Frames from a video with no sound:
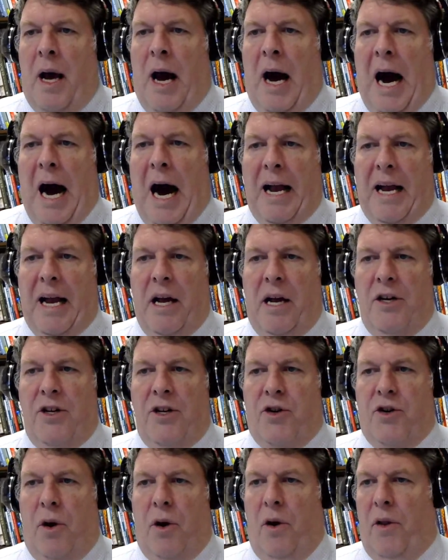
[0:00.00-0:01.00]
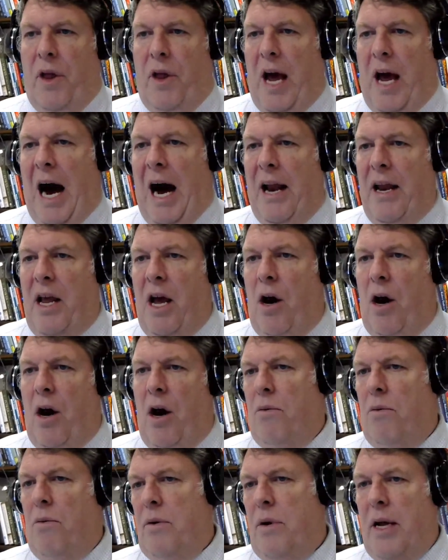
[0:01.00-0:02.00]
I can control the
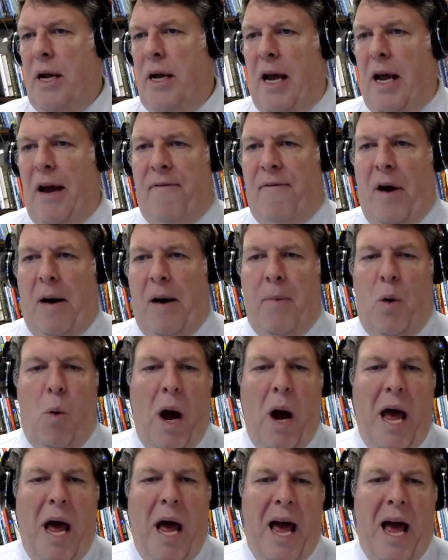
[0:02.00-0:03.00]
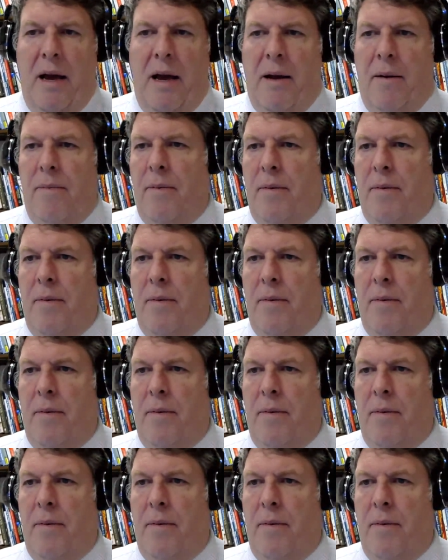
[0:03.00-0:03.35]
audio if I'm away,